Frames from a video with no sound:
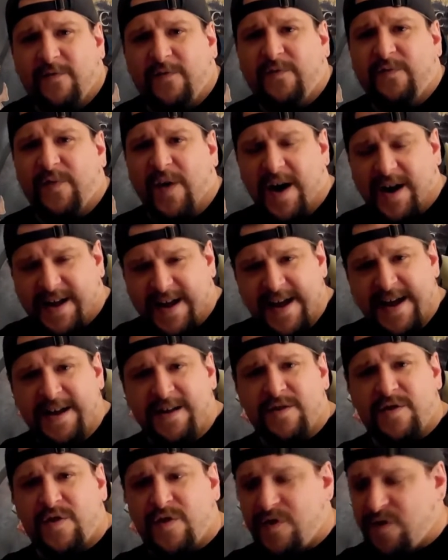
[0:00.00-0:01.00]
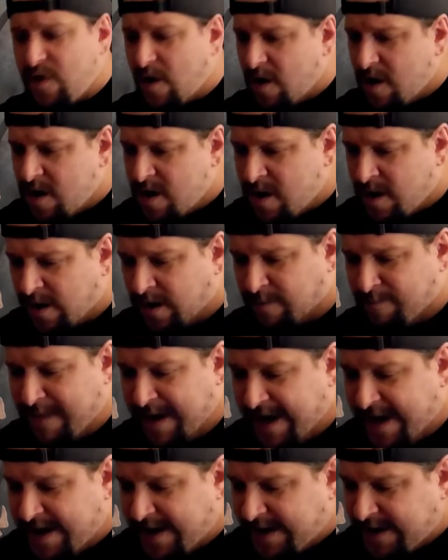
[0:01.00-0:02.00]
fucking song,
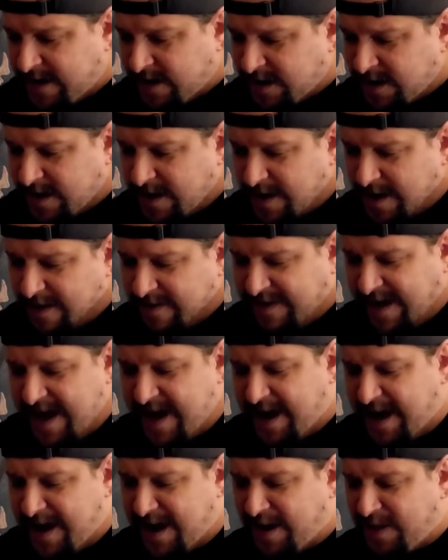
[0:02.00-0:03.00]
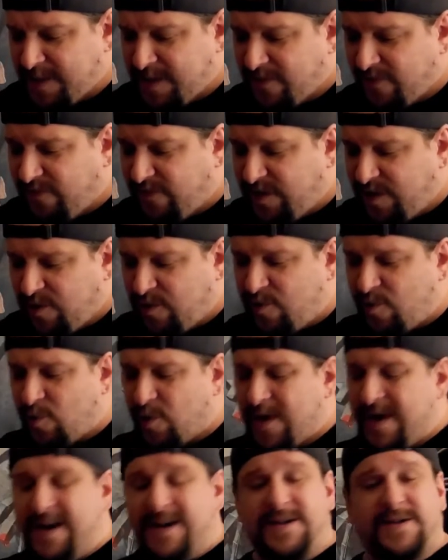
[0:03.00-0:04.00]
man. Taking in the
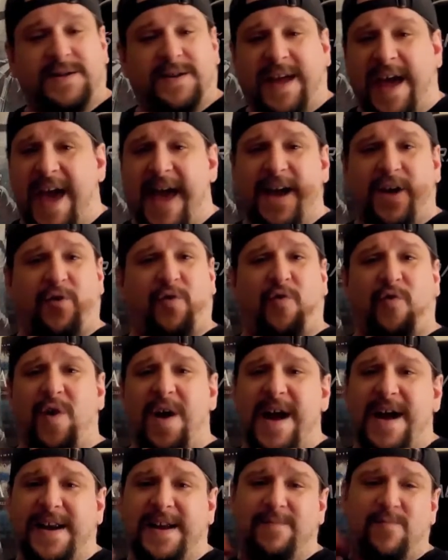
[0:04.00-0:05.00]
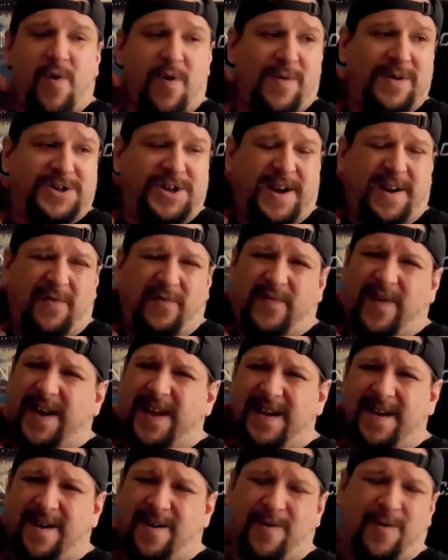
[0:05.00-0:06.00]
View, Can't Cry Anymore, which had a
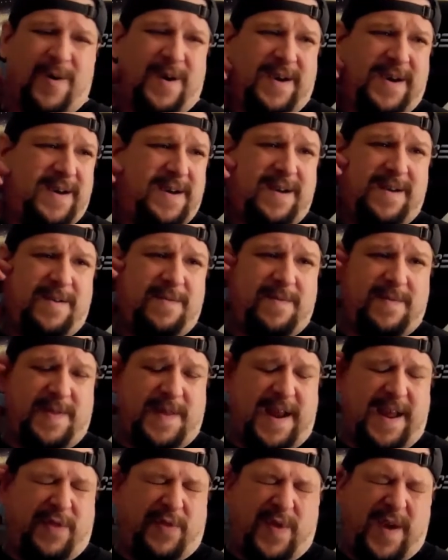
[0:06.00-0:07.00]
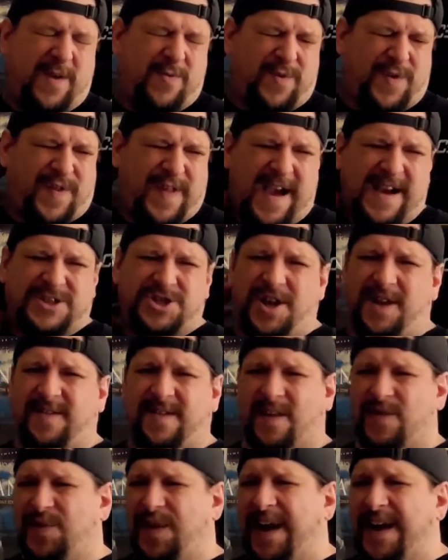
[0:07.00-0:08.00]
video that I think was actually
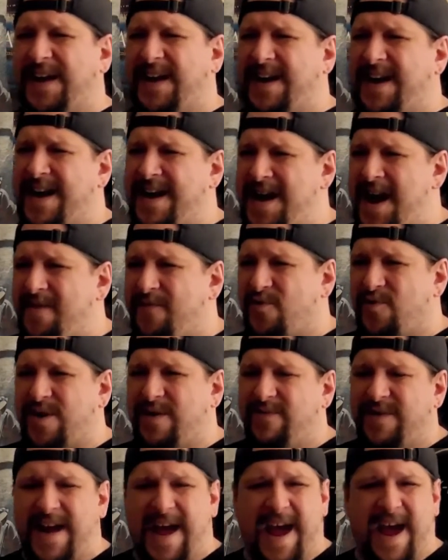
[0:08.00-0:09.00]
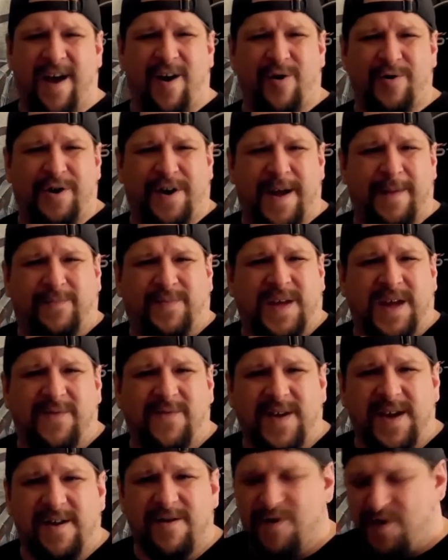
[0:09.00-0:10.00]
deleted and never even aired on
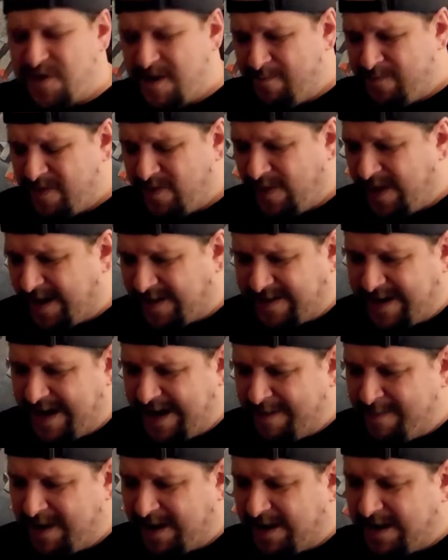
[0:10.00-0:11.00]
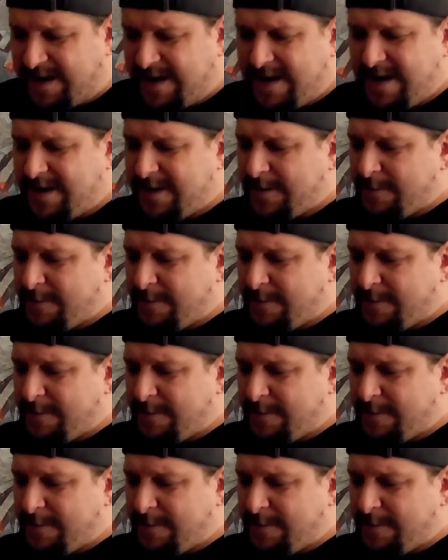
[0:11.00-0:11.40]
MTV or something like that. I mean,